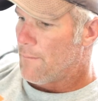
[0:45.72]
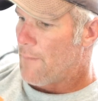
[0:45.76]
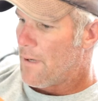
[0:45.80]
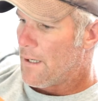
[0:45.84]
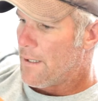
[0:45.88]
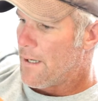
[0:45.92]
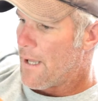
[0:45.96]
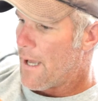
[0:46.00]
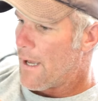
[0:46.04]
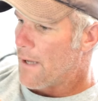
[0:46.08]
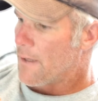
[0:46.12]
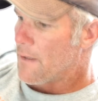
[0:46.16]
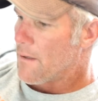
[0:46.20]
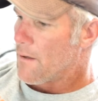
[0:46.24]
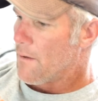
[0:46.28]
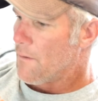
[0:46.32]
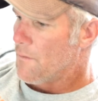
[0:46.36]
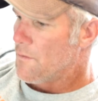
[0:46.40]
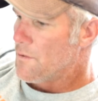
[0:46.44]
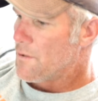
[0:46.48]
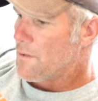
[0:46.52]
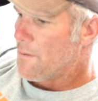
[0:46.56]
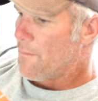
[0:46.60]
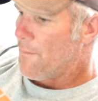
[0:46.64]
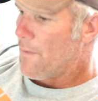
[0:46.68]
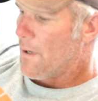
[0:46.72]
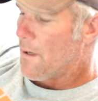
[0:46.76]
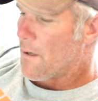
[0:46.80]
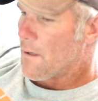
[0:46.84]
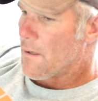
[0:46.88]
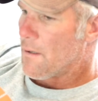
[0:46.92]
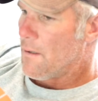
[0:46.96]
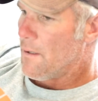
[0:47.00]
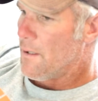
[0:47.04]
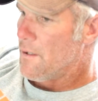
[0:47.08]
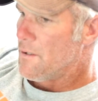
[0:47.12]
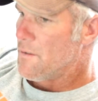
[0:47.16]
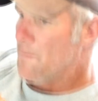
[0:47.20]
My dad coached
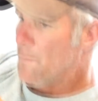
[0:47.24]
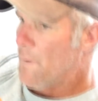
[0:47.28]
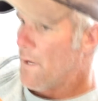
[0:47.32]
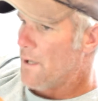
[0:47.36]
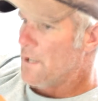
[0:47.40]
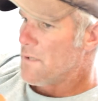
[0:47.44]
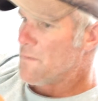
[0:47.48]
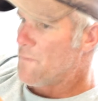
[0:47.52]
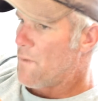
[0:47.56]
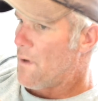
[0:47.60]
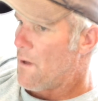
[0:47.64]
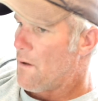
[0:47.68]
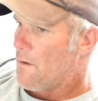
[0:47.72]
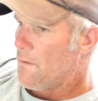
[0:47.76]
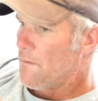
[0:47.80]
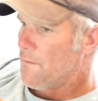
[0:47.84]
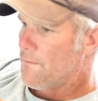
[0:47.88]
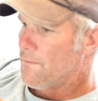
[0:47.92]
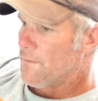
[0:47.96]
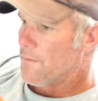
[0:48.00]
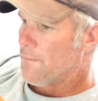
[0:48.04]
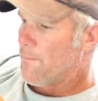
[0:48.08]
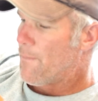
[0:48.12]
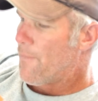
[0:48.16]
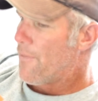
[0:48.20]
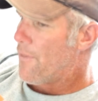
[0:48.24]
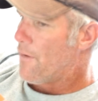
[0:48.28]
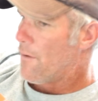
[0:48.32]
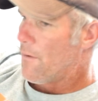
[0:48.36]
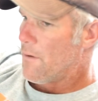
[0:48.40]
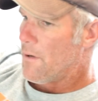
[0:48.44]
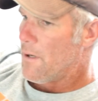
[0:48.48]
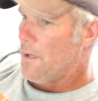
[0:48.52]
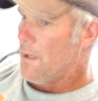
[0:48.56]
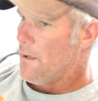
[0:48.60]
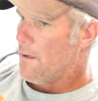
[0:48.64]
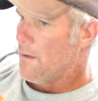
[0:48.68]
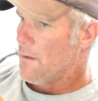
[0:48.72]
American Legion baseball for
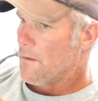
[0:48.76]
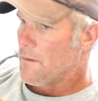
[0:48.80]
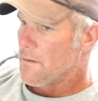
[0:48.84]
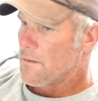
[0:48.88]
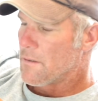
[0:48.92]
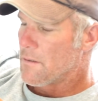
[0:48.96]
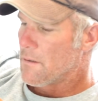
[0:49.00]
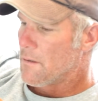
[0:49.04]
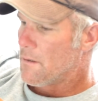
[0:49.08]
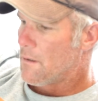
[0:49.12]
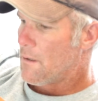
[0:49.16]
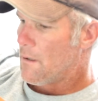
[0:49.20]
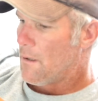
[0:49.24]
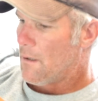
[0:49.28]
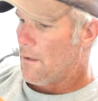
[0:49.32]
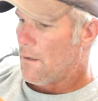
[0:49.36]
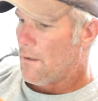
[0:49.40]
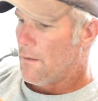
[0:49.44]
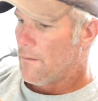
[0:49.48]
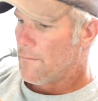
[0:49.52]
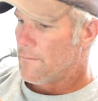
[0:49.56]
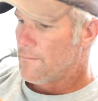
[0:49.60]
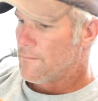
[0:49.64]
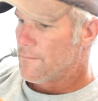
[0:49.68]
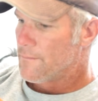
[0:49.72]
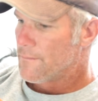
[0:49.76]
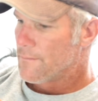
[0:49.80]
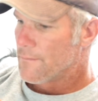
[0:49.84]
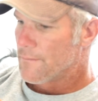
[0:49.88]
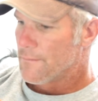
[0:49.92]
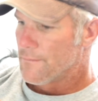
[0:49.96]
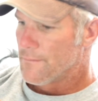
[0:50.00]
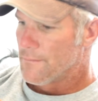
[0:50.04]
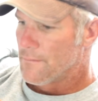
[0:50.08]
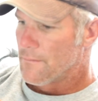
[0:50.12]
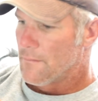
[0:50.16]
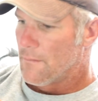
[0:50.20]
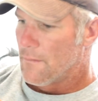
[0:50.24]
30 years
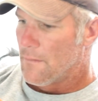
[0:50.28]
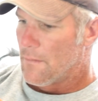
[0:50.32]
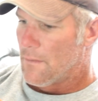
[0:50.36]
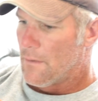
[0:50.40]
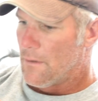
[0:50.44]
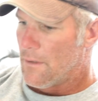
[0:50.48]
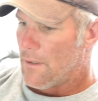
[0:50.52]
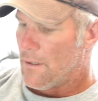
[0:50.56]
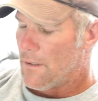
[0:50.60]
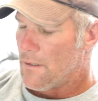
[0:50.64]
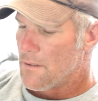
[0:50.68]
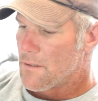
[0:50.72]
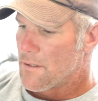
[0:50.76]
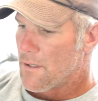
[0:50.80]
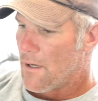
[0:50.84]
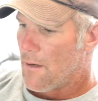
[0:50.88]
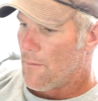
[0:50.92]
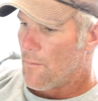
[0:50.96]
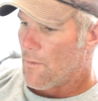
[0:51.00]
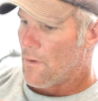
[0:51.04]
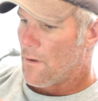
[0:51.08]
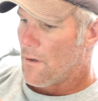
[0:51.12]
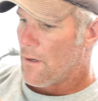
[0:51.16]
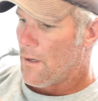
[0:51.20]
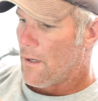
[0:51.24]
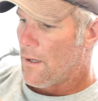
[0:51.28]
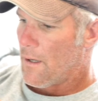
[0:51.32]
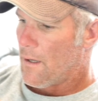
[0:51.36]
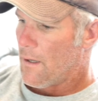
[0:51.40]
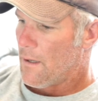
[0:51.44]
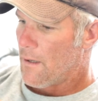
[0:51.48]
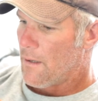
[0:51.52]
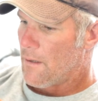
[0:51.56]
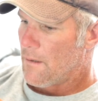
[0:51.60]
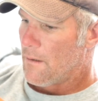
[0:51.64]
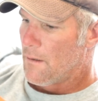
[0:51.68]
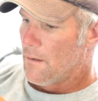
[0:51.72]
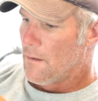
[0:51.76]
in the summer,
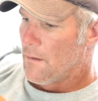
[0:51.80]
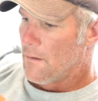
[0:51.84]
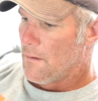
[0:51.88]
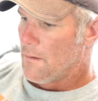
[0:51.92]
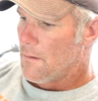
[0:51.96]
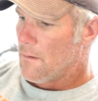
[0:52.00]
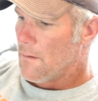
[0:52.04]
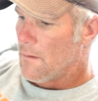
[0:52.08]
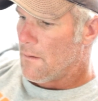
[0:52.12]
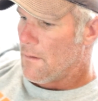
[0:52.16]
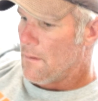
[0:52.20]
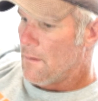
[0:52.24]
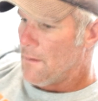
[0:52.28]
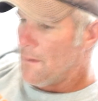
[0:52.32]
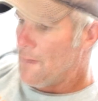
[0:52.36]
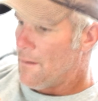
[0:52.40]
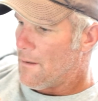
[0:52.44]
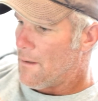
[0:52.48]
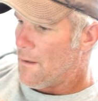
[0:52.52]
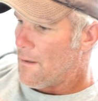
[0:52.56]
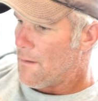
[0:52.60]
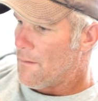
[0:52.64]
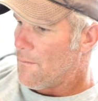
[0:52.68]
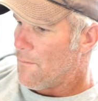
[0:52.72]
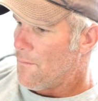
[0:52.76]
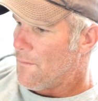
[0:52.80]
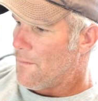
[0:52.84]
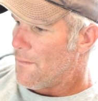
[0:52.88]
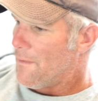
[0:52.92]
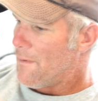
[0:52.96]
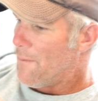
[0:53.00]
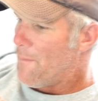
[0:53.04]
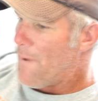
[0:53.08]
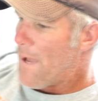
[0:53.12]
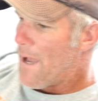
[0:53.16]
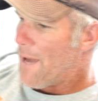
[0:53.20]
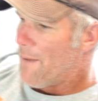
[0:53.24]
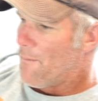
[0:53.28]
and
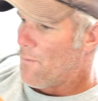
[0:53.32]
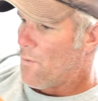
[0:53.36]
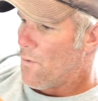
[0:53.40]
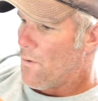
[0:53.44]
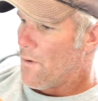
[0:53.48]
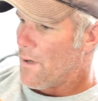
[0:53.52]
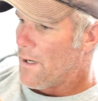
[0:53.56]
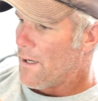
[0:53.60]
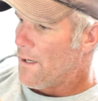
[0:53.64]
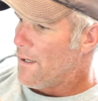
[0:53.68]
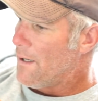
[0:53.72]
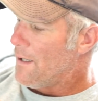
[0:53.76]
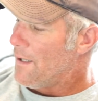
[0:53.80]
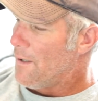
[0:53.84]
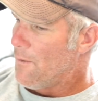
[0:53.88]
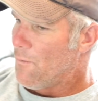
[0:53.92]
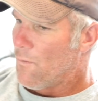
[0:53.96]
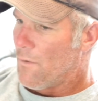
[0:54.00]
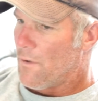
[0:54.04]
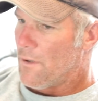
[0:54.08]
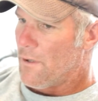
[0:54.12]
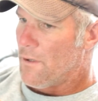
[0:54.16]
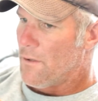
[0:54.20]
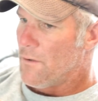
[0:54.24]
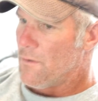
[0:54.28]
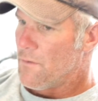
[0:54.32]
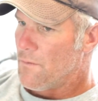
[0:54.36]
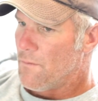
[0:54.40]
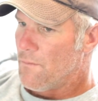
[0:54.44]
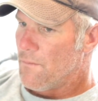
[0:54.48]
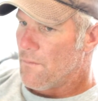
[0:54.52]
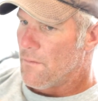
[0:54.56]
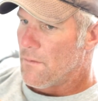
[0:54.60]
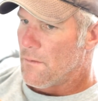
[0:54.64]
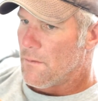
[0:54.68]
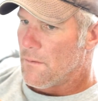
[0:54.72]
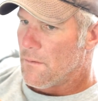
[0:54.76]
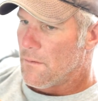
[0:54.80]
the bat boy, anyone who
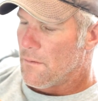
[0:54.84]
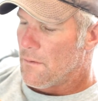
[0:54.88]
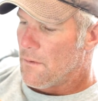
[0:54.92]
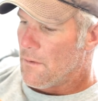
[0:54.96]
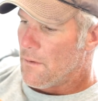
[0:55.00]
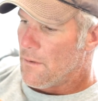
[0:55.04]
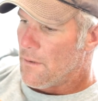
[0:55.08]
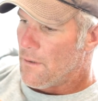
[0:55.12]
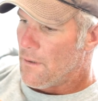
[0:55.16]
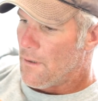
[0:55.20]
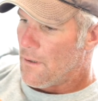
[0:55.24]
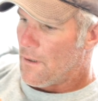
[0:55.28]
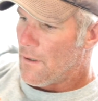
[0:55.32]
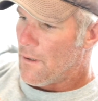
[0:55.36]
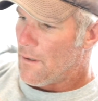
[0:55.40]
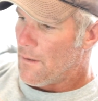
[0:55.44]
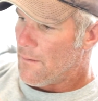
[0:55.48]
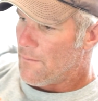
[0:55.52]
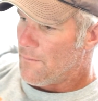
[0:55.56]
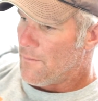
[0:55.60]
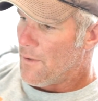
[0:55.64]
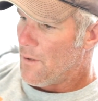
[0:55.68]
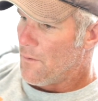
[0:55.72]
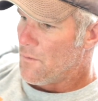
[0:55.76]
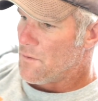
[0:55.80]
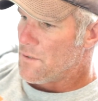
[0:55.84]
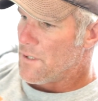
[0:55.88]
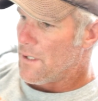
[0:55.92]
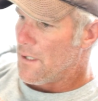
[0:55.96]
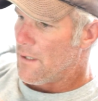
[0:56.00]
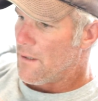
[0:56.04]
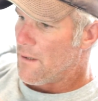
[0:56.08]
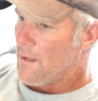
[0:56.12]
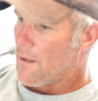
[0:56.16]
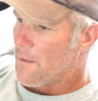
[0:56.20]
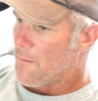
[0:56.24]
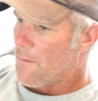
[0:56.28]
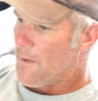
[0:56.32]
knows
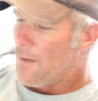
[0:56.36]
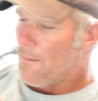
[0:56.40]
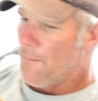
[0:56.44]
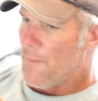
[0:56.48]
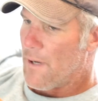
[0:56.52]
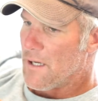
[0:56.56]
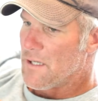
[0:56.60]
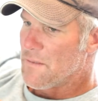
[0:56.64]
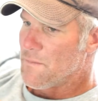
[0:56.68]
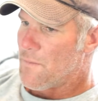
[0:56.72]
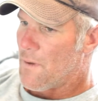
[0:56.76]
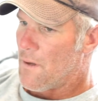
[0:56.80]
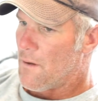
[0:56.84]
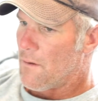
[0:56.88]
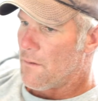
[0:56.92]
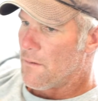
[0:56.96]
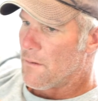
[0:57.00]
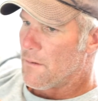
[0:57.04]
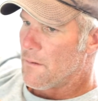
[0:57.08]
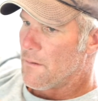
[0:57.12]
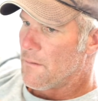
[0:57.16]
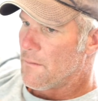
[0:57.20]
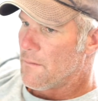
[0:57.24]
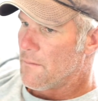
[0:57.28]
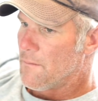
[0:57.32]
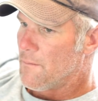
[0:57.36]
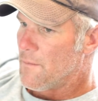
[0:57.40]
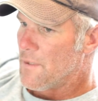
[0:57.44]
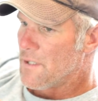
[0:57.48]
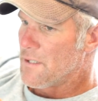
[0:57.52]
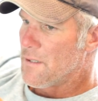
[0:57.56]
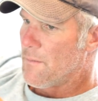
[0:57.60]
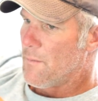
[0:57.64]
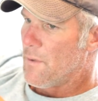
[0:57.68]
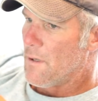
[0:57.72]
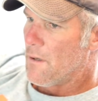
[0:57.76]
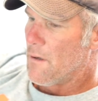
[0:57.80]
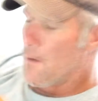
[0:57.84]
anything about baseball on the
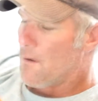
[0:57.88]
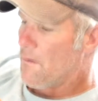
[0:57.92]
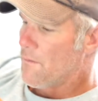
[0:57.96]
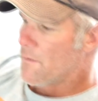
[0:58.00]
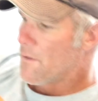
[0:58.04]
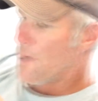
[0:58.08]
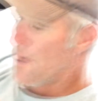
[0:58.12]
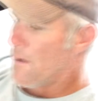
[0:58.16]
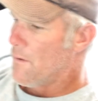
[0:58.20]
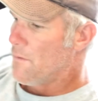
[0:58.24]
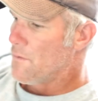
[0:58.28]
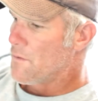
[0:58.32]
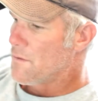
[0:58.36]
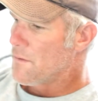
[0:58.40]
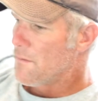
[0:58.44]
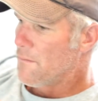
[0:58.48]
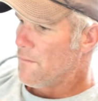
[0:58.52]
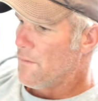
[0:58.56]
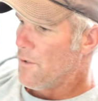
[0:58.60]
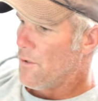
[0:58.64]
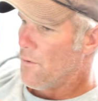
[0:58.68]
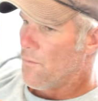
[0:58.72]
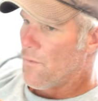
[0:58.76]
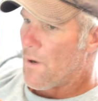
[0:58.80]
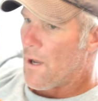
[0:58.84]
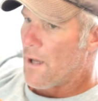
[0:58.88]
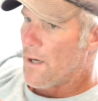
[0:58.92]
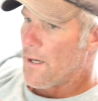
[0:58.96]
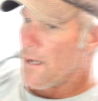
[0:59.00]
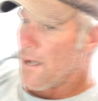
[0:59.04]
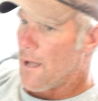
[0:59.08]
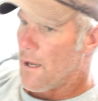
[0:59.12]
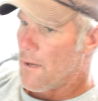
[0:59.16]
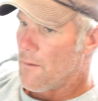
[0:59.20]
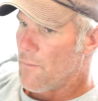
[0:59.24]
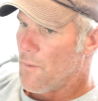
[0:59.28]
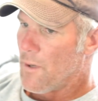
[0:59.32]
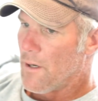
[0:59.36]
Mississippi Gulf Coast knew
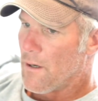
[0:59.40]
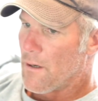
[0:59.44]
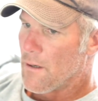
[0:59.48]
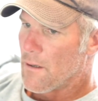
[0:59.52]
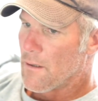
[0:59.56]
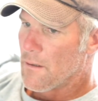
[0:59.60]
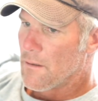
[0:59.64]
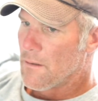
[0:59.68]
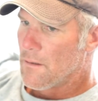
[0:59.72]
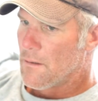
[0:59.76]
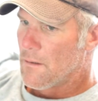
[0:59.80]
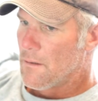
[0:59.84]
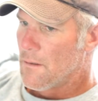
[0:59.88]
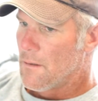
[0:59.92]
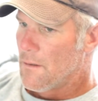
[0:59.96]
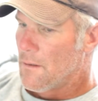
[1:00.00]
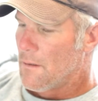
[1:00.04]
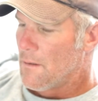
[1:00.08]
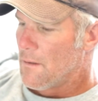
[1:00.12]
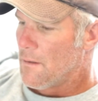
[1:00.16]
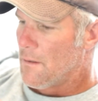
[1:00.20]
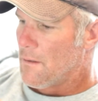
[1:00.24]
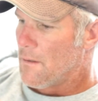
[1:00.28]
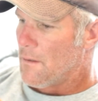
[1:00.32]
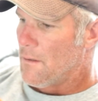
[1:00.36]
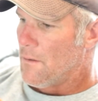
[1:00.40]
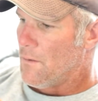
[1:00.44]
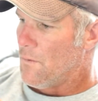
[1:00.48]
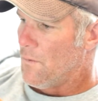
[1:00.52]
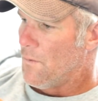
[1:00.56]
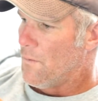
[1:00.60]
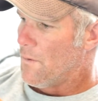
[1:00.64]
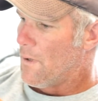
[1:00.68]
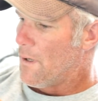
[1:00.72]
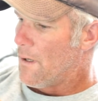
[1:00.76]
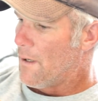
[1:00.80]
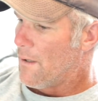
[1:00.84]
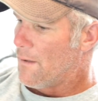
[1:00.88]
Ronnie Abear,
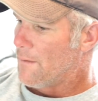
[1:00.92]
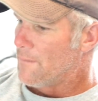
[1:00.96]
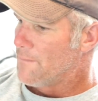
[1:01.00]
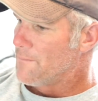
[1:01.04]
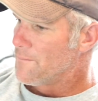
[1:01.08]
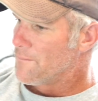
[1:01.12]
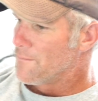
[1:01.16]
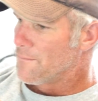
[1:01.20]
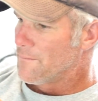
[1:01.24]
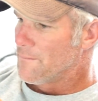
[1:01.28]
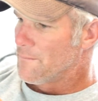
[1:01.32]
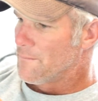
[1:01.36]
who